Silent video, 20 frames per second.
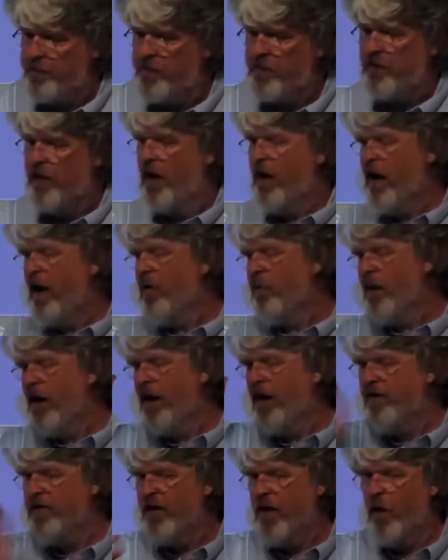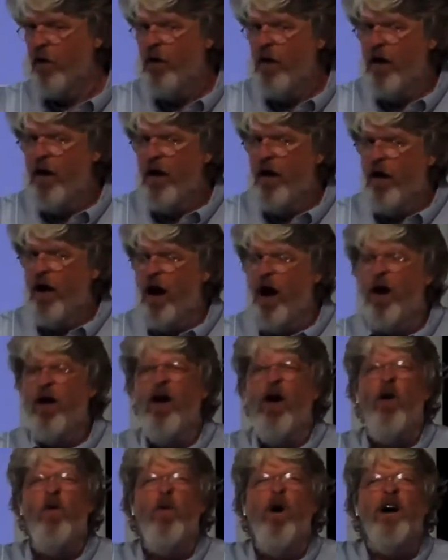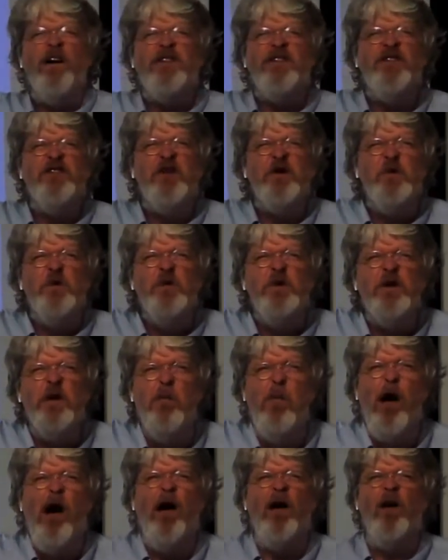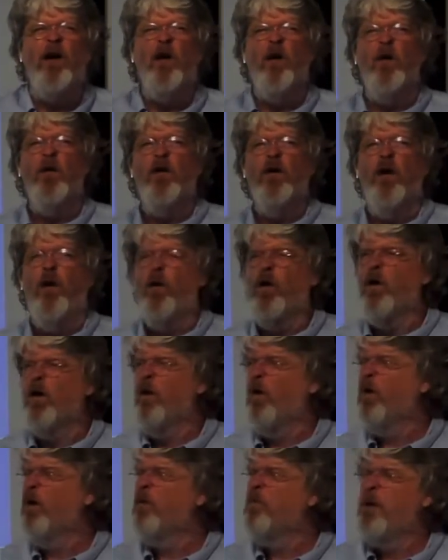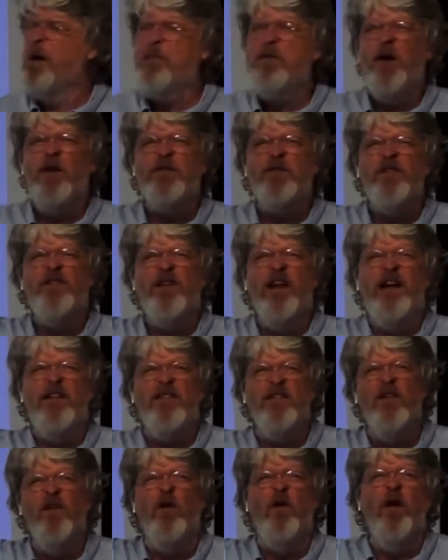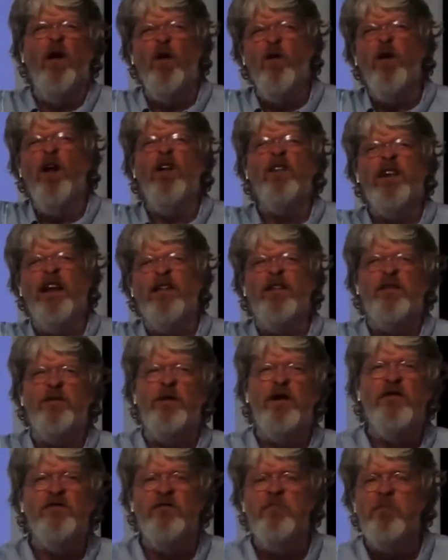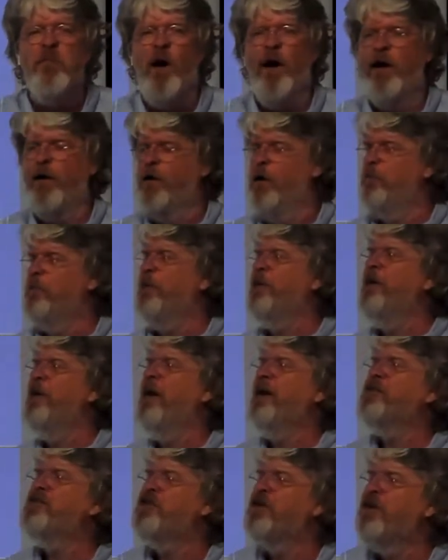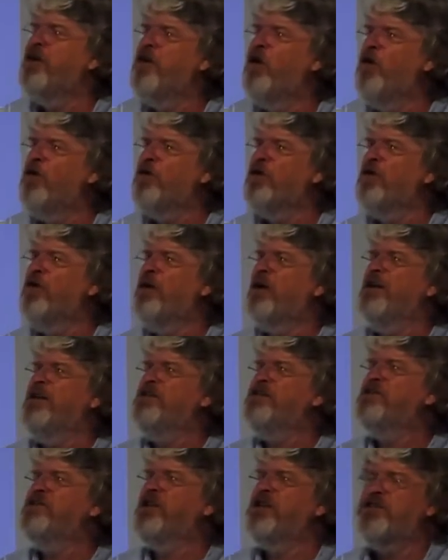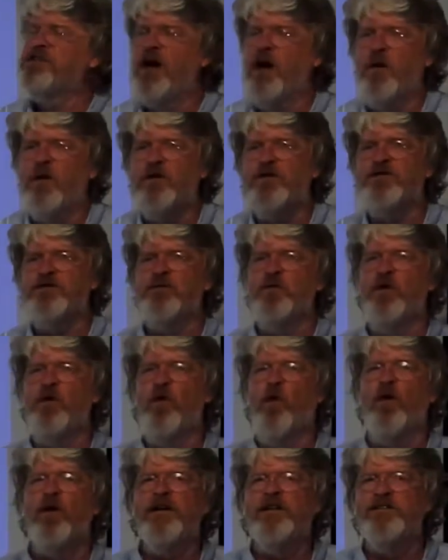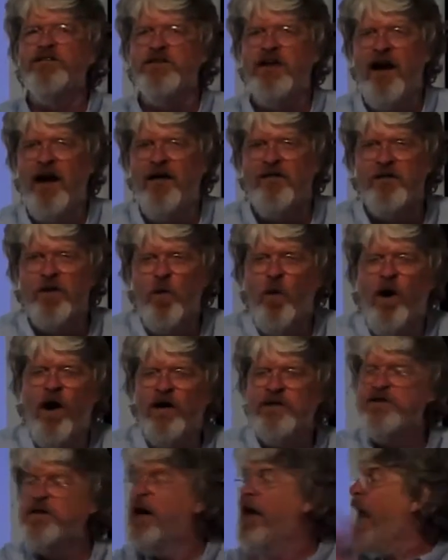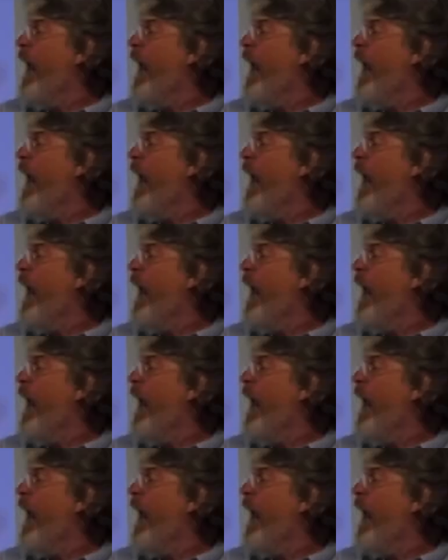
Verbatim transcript: You say, all right, well, you know, I'll, I'll, watch two tomorrow, or or maybe I'll just let I'll, I'll, let three of them pile up, and the next thing you know, you're looking at six hours of recordings you have to watch.